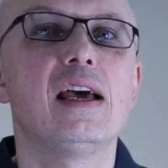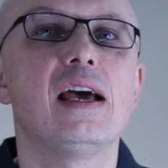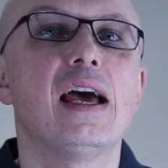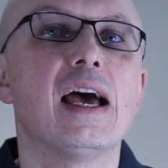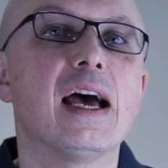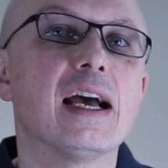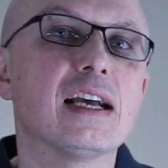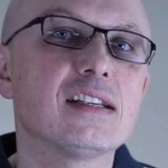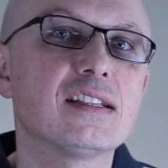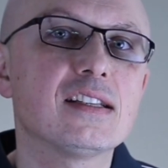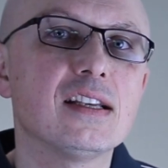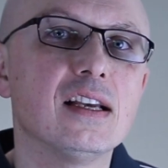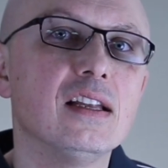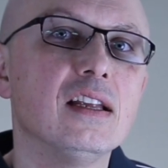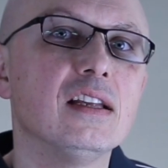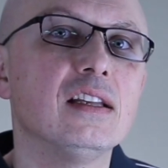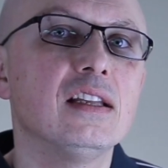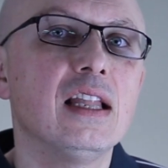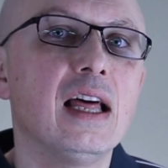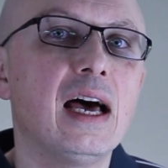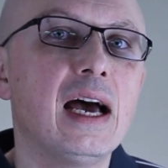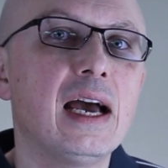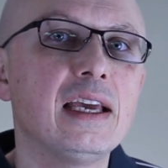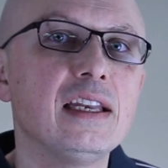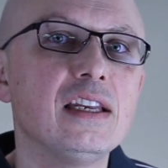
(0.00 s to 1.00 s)
Excel
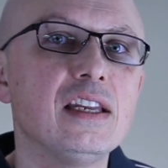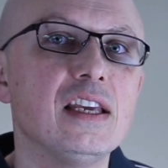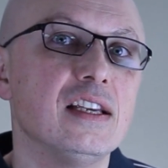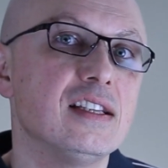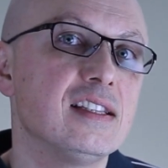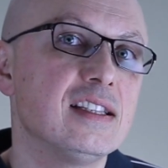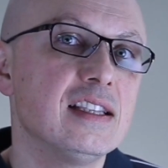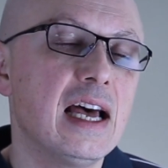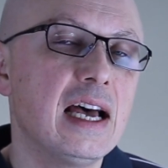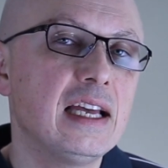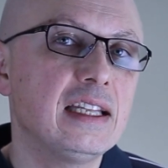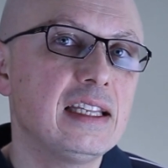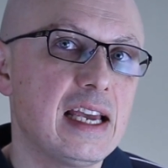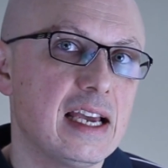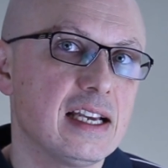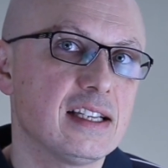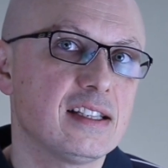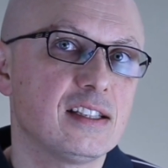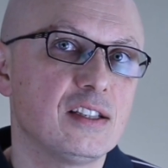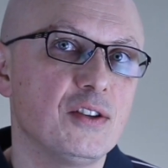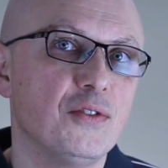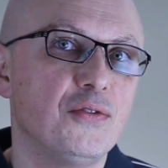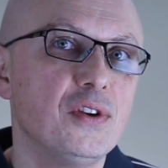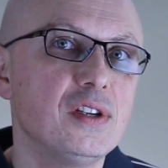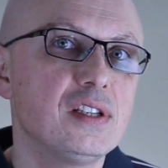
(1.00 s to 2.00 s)
Online is not as
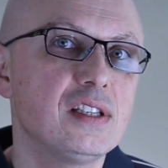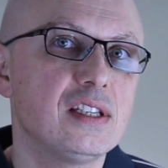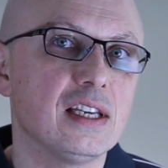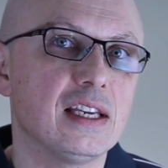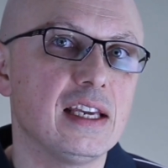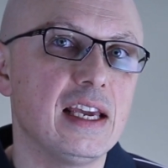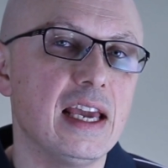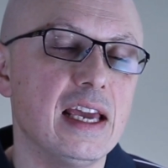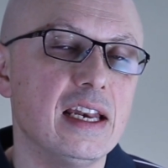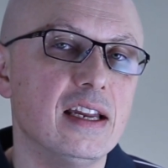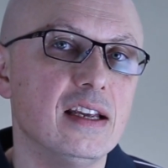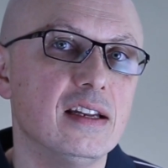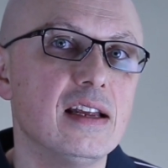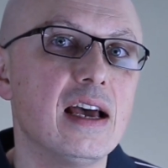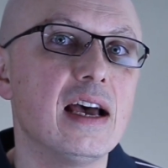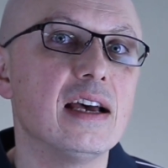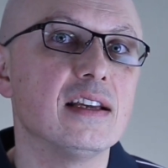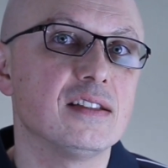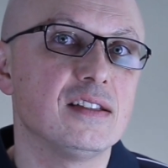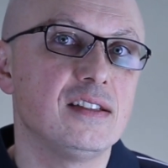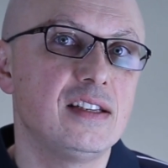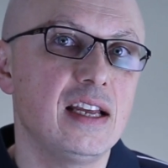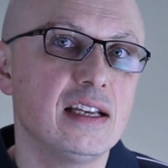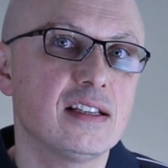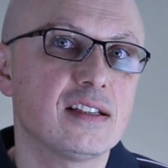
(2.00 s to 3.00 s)
sophisticated
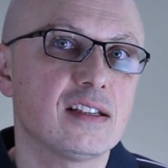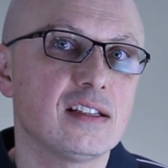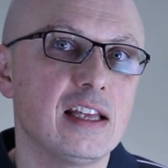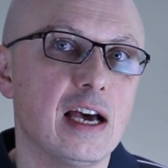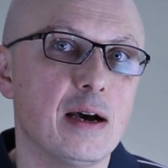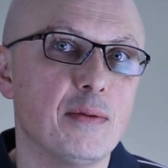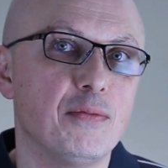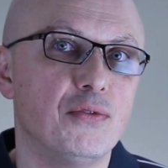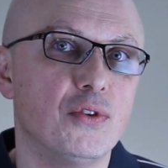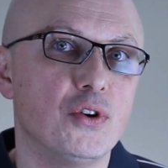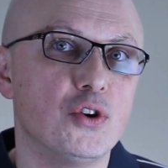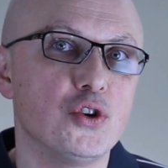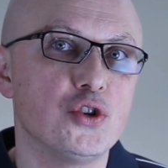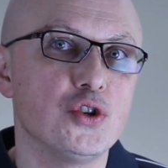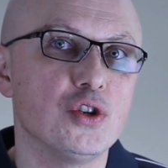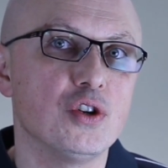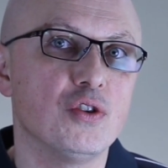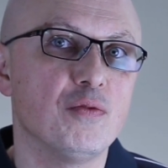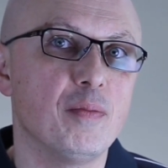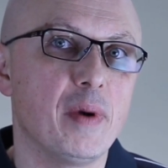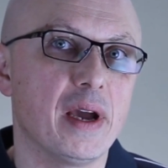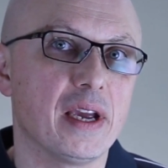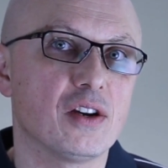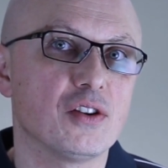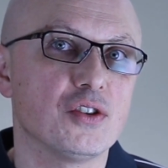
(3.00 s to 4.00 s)
as desktop version of
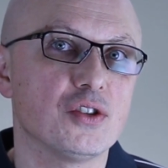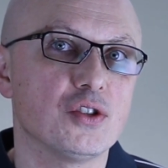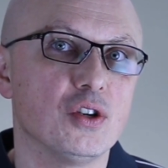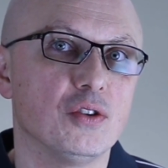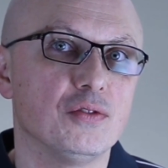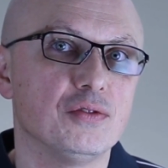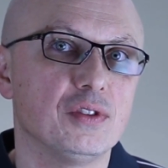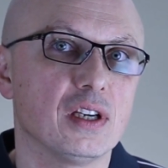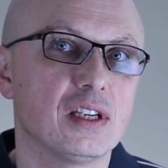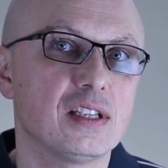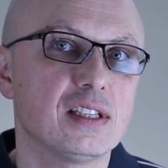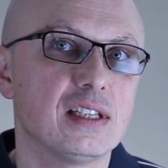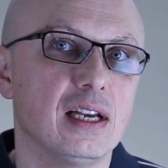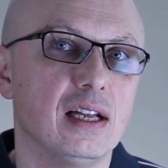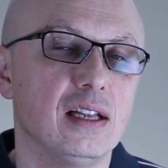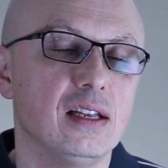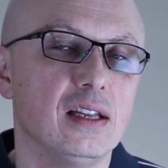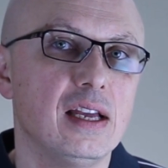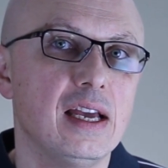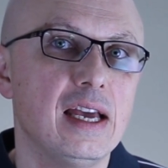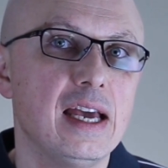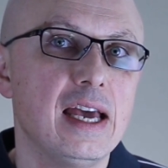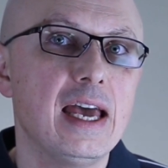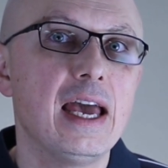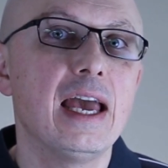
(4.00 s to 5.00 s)
Microsoft Excel
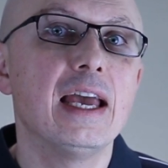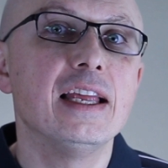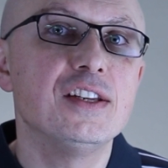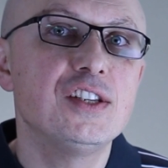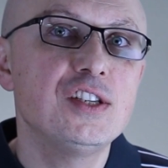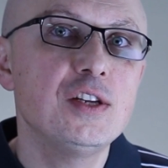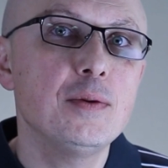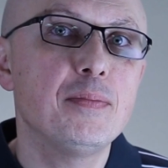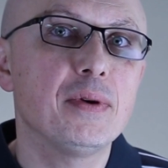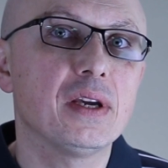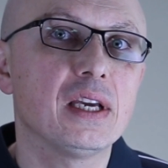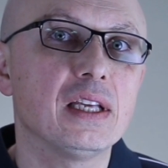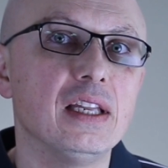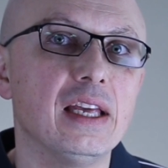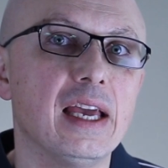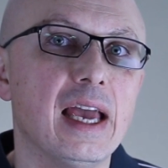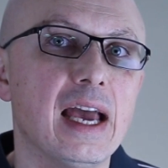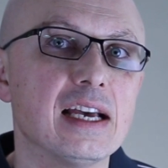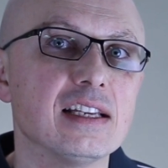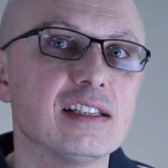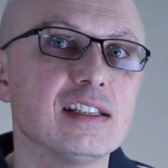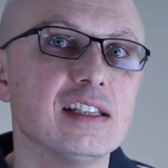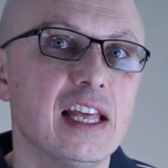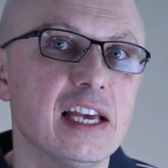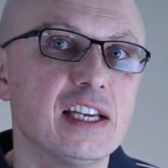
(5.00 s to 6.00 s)
and typically
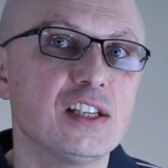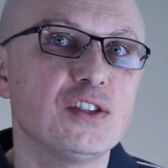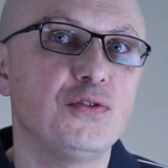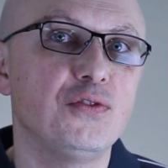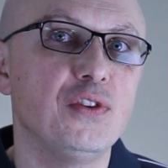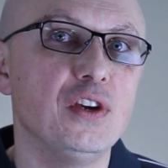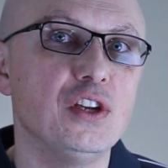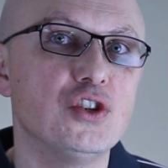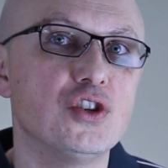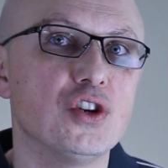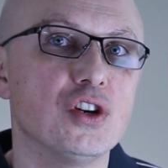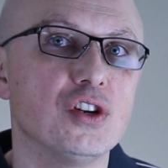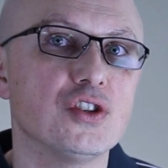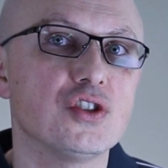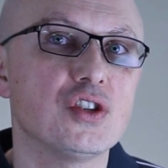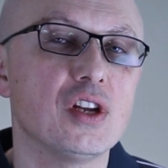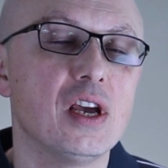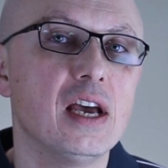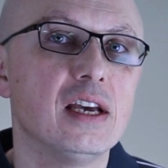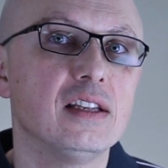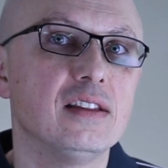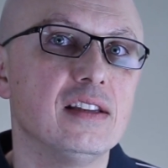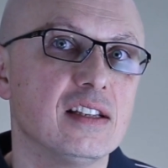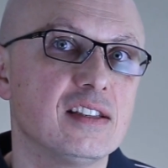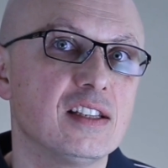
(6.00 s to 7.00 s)
has less features
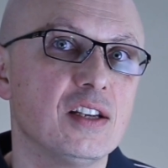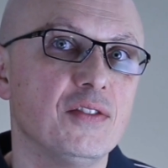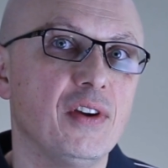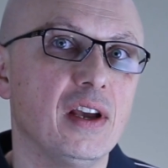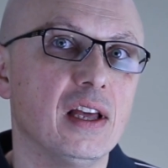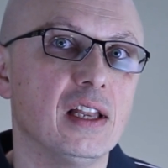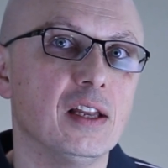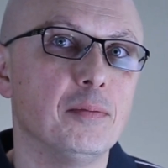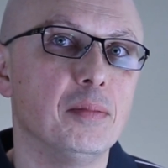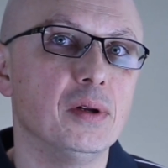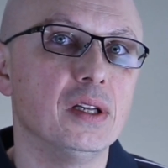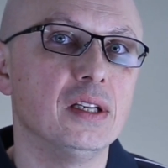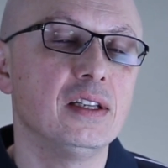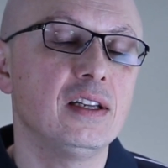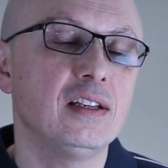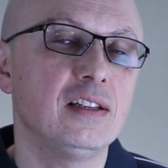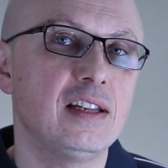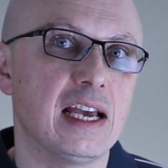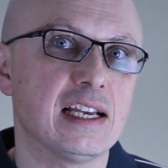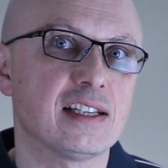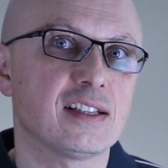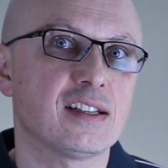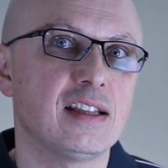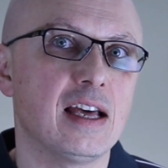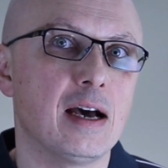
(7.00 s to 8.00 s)
that's available in the
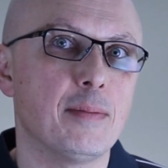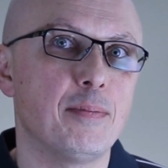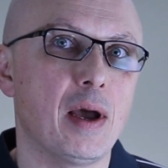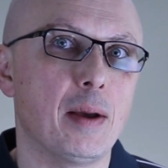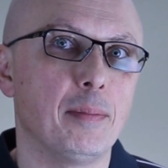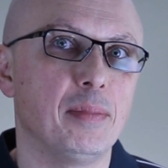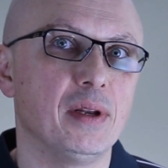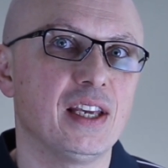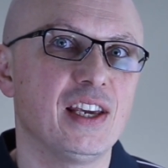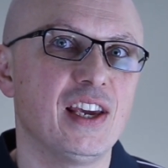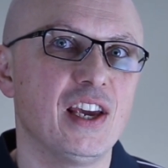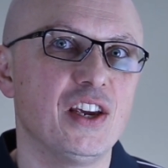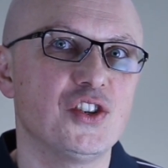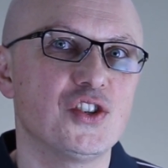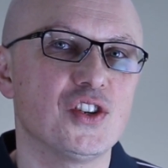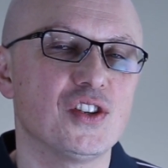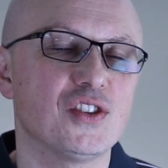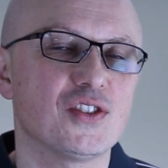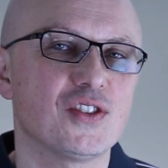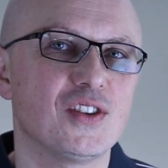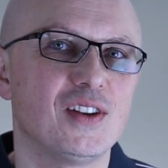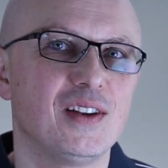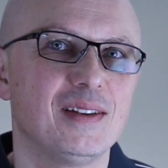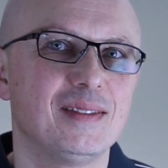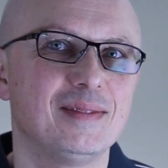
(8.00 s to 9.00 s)
desktop
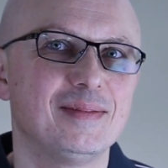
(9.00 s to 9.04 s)
applications.